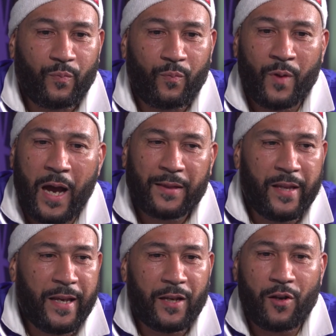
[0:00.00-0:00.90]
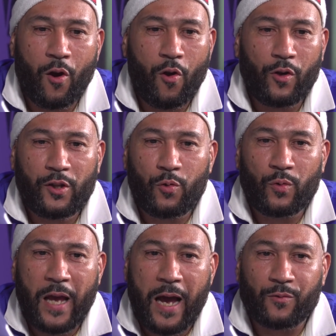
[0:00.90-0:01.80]
I think in the early
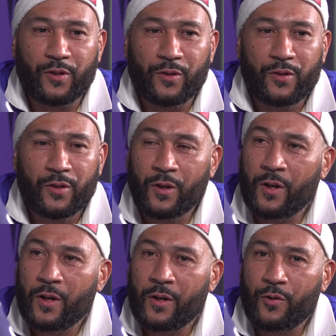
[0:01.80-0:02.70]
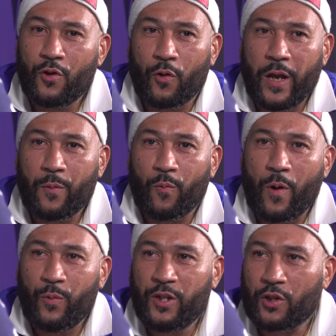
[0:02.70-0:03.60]
2000s, you know, that when we
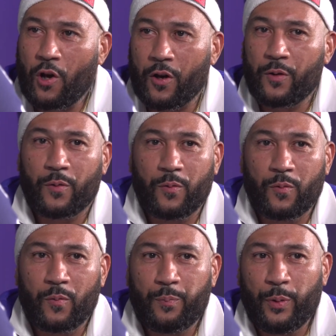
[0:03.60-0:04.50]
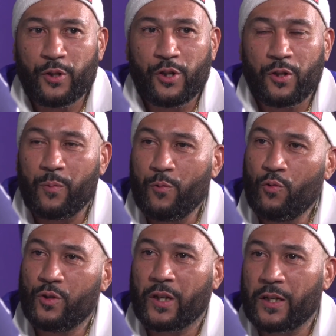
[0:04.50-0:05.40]
started pushing the
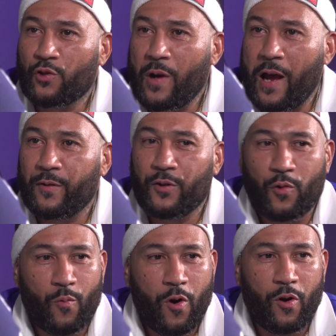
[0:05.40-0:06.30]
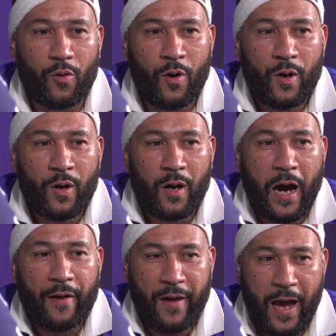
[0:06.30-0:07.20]
music and traveling the world, I've
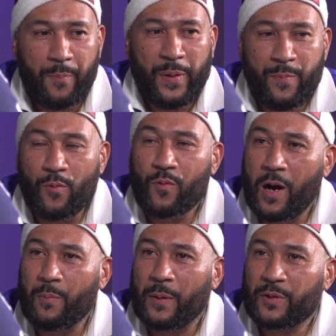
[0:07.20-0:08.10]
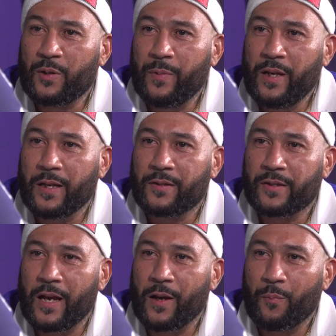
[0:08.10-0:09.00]
had people come up to me and
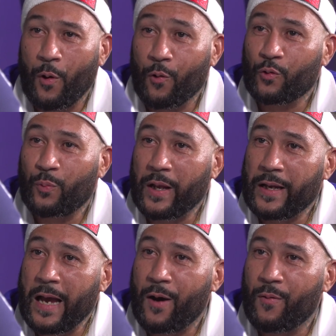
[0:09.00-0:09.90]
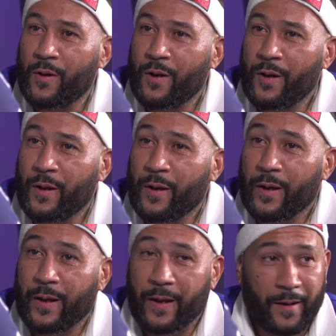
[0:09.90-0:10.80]
say, Polo played out.
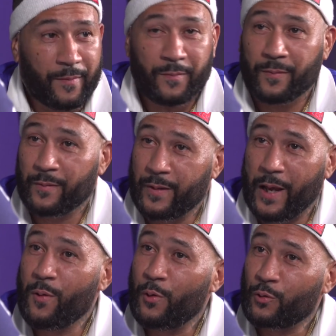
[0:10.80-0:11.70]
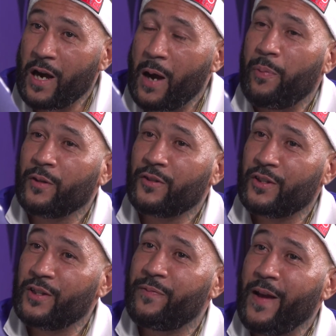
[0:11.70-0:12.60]
And they almost got punched in the
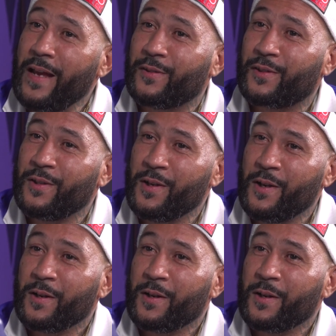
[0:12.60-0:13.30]
face. Right.